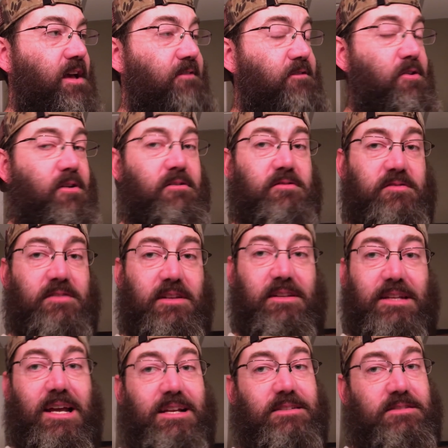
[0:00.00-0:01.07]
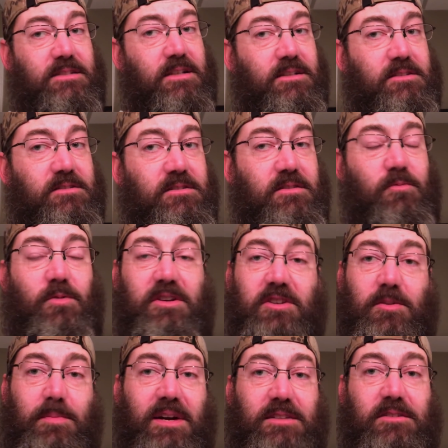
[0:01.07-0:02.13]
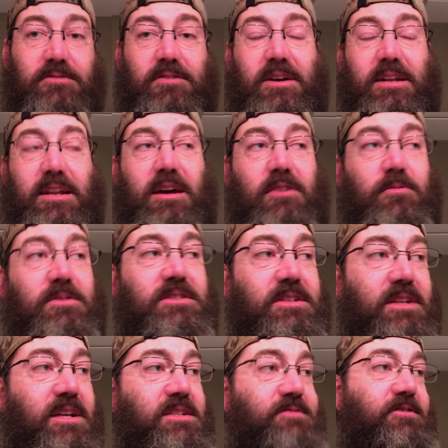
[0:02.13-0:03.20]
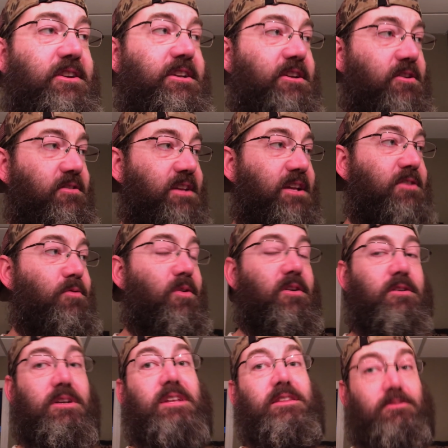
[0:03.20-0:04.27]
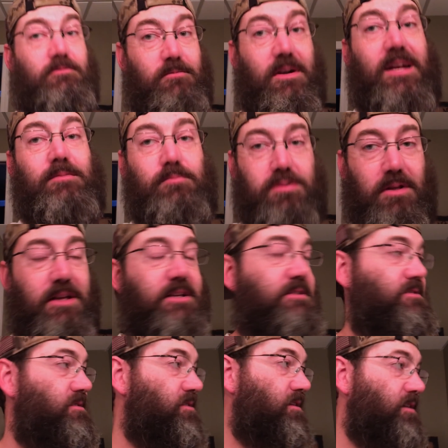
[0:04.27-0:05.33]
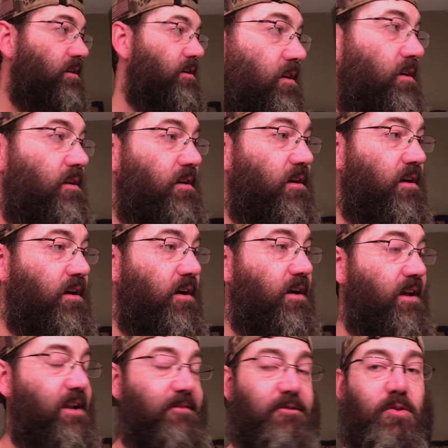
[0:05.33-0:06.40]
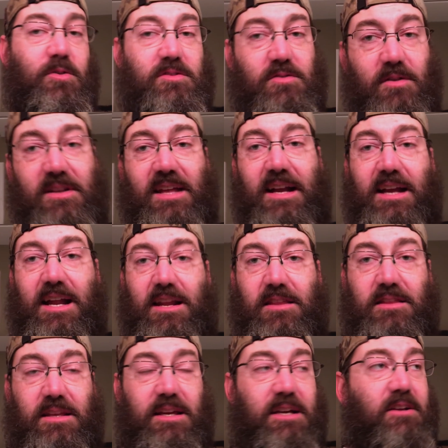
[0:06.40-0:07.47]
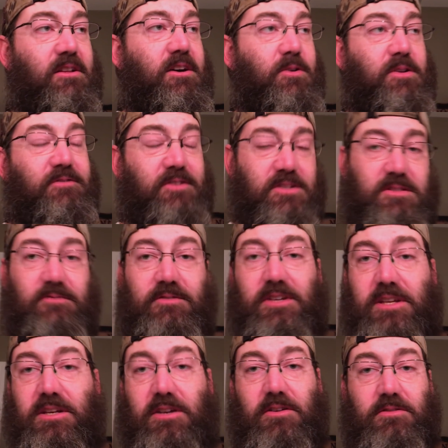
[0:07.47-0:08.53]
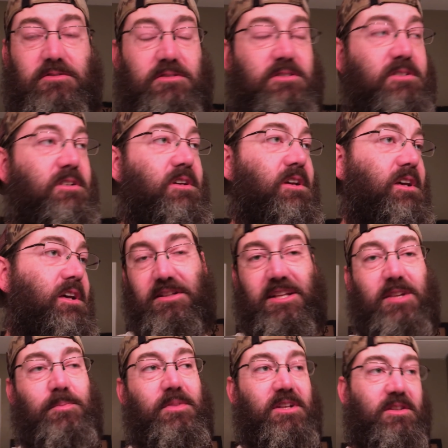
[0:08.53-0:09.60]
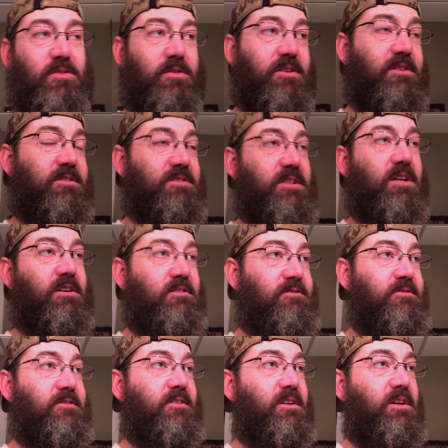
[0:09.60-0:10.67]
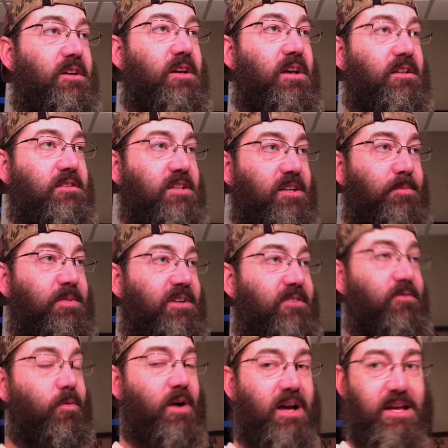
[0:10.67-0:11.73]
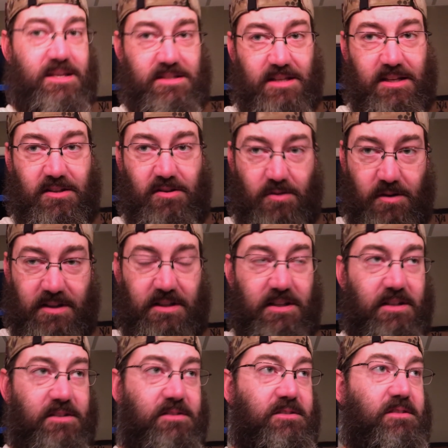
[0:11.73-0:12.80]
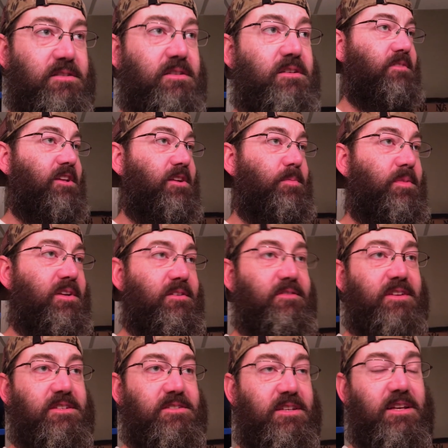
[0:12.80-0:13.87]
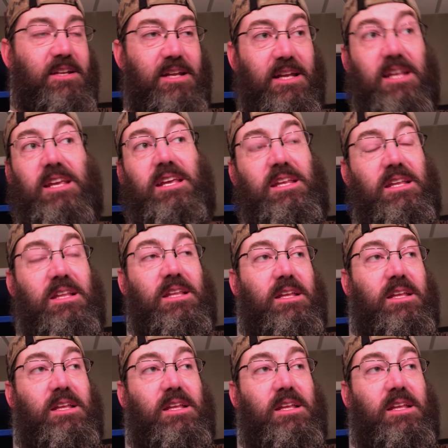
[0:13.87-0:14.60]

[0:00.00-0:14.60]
If you're interested in nonsense, well, you're about to find out with today's video that you are in the right place. And if you enjoy that kind of thing, along with fishing videos, a little bit of do-it-yourself, a little bit of why is he doing this, a little bit of is he an idiot,